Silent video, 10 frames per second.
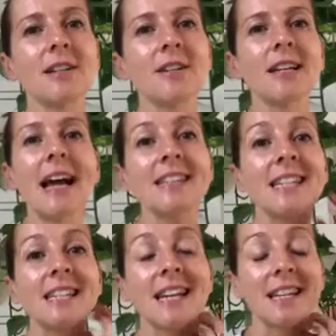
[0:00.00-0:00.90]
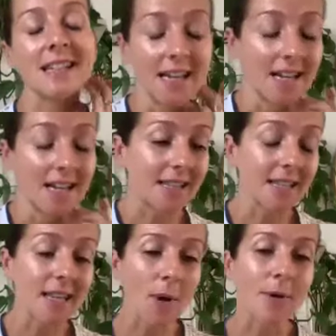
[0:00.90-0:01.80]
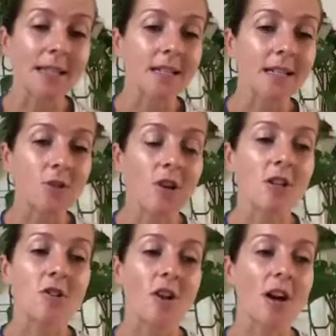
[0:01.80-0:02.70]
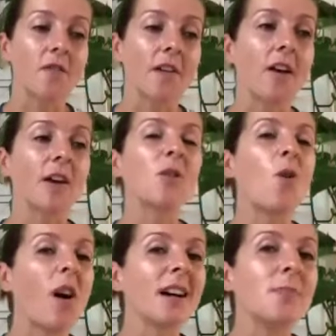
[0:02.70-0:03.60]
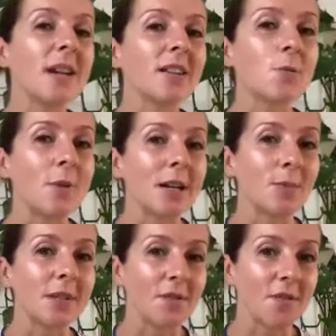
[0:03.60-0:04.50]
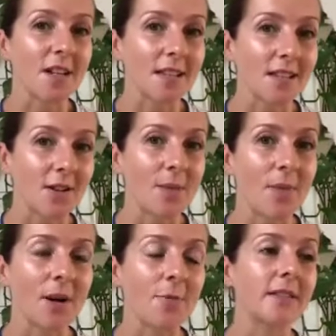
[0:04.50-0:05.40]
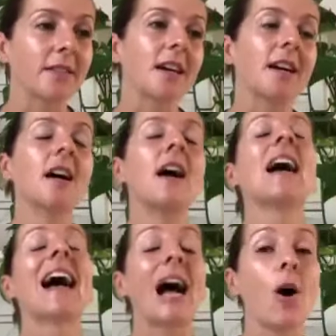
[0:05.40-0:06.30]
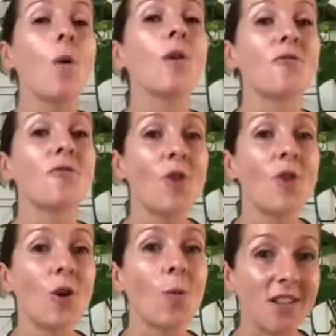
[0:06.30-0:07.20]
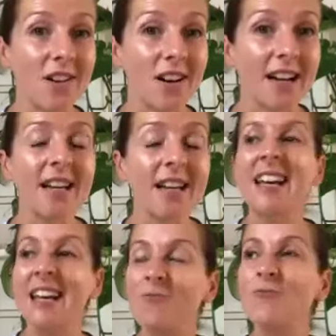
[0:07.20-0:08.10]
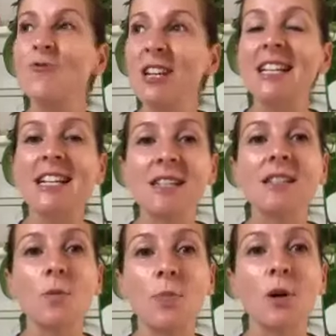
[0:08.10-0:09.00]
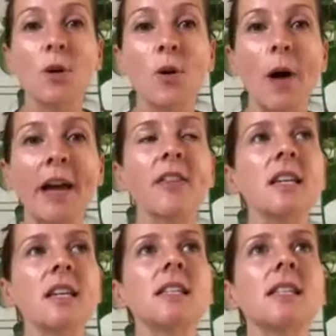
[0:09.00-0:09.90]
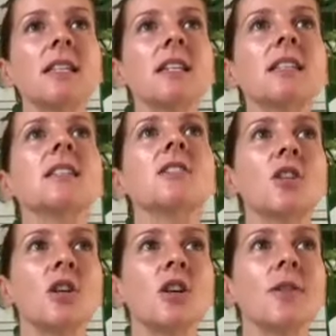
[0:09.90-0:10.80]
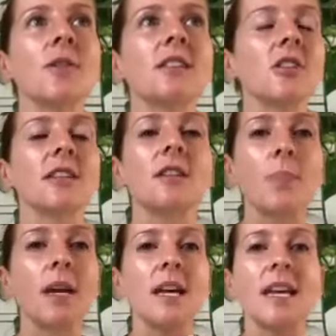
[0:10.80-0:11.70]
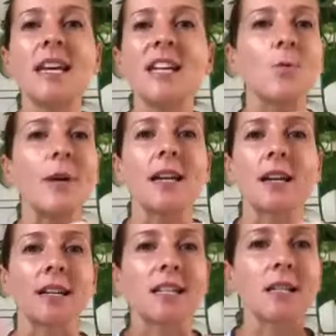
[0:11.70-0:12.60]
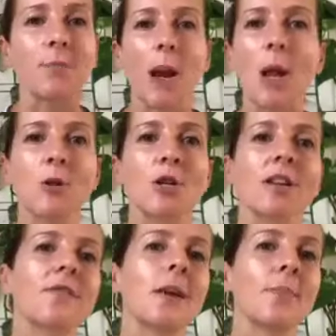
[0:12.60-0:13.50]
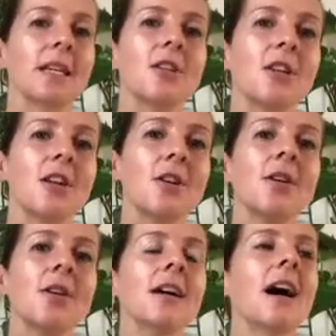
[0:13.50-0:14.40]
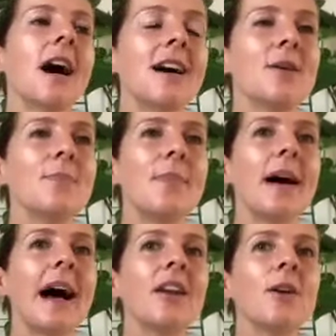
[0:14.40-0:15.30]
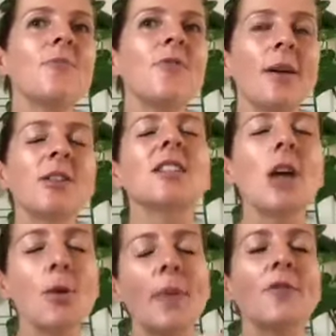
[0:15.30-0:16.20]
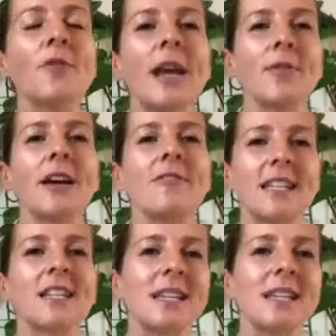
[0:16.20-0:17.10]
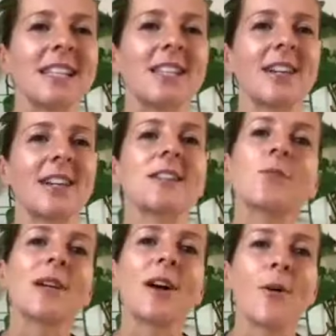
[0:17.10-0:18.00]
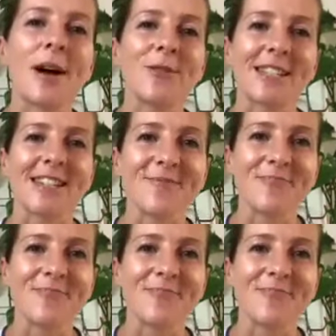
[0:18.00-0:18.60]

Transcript: As Siddy said, the depot is a little treasure trove, and I thought I'd be underwhelmed the first time I went there. How wrong was I? It really is super cool. And I think season 2 is just going to be each week an explosion of something new. And I just hope everyone out there is going to be as excited as we are about it.